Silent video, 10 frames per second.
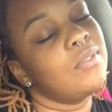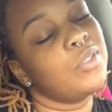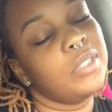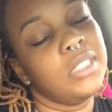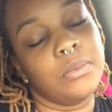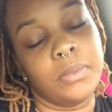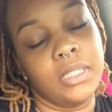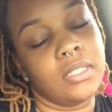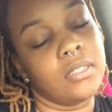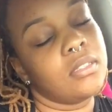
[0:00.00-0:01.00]
3 a
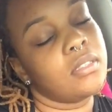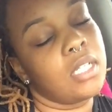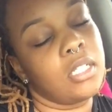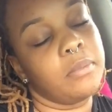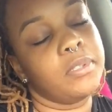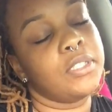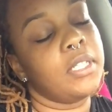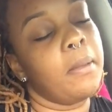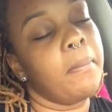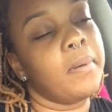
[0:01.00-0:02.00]
week is kind of
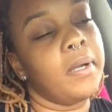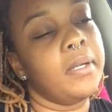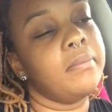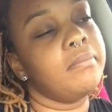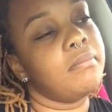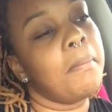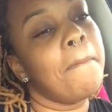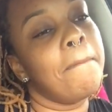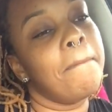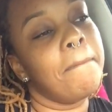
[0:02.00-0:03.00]
pushing it, but
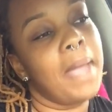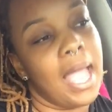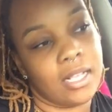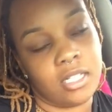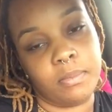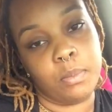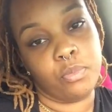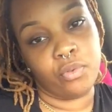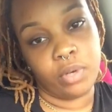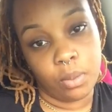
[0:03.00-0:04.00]
maximum
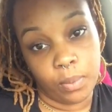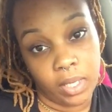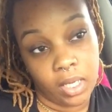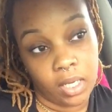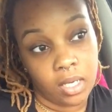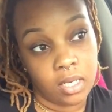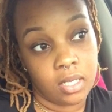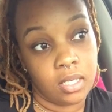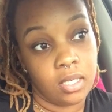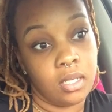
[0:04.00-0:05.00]
3 a week,
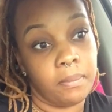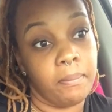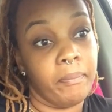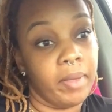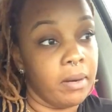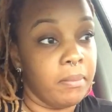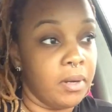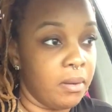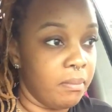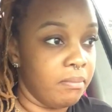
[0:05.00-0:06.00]

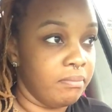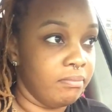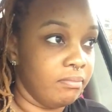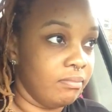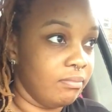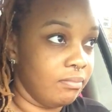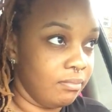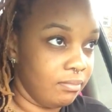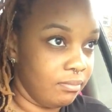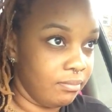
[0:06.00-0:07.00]
minimum
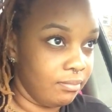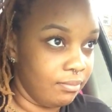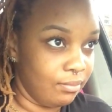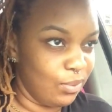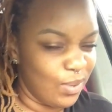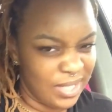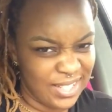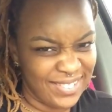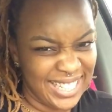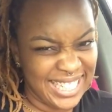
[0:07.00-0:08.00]

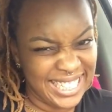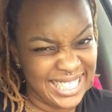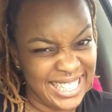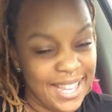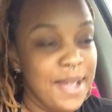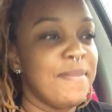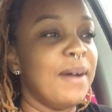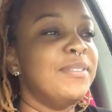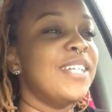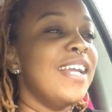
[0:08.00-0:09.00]
once a week.
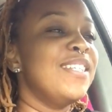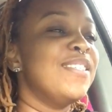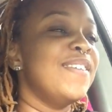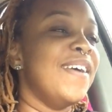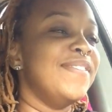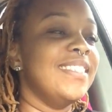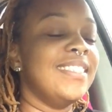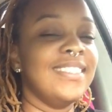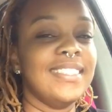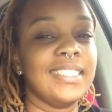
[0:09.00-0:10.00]
But I'm trying to do every
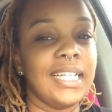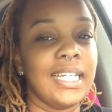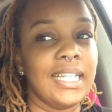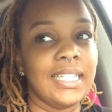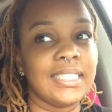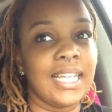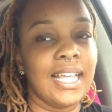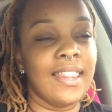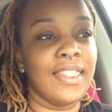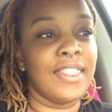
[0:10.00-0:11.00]
Tuesdays
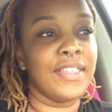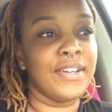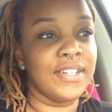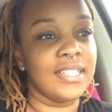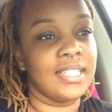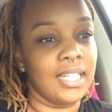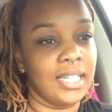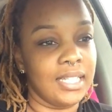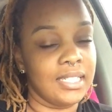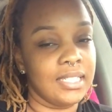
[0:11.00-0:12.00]
and
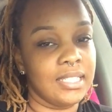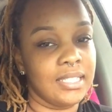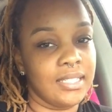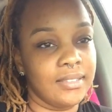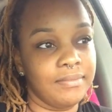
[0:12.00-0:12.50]
Thursdays.